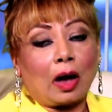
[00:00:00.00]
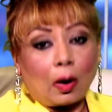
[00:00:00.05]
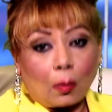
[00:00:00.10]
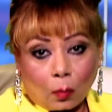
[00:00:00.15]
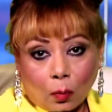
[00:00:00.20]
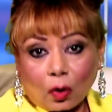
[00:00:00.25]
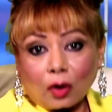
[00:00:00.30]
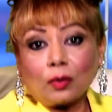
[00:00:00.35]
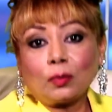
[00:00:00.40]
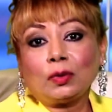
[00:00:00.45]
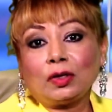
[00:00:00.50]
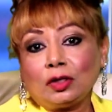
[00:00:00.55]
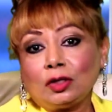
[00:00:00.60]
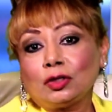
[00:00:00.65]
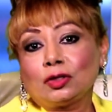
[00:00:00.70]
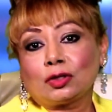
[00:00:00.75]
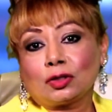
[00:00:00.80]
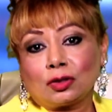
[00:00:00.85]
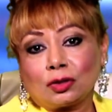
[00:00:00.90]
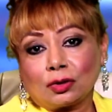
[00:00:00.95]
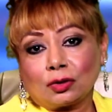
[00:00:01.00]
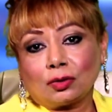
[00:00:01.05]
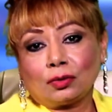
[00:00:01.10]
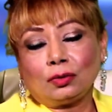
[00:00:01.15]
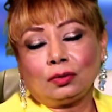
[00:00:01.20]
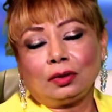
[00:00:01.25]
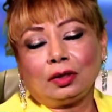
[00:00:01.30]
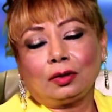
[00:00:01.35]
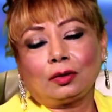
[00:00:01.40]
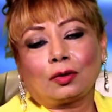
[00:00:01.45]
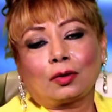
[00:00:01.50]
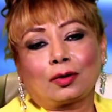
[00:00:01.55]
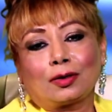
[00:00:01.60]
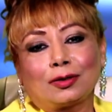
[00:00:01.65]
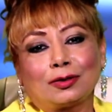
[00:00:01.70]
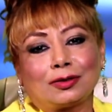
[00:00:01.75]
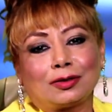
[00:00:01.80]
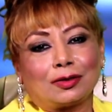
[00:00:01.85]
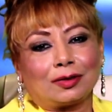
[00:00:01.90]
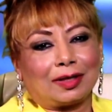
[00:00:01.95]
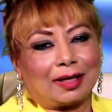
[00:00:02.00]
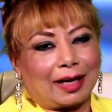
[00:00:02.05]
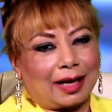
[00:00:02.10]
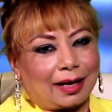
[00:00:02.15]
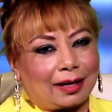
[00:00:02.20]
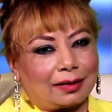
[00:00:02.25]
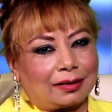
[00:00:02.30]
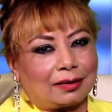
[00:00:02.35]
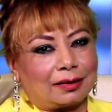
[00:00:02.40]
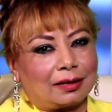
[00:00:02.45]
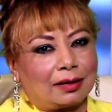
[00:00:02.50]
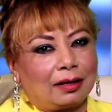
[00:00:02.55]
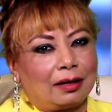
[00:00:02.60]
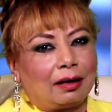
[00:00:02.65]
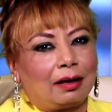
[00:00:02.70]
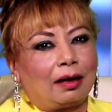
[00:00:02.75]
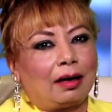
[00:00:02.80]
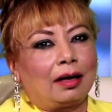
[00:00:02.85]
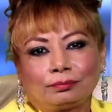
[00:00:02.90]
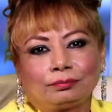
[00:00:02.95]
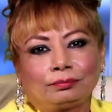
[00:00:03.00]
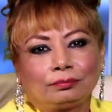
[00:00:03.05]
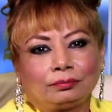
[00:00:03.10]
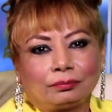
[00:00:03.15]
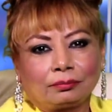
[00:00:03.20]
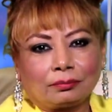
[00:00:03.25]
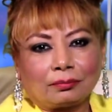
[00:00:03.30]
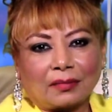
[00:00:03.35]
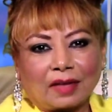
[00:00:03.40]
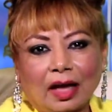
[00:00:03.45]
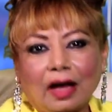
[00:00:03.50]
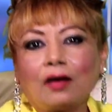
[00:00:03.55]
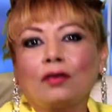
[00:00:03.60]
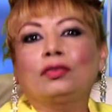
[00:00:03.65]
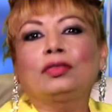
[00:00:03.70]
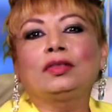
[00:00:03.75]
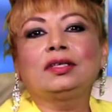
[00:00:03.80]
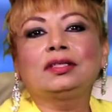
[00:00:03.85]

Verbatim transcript: what we need to do in order to get healthy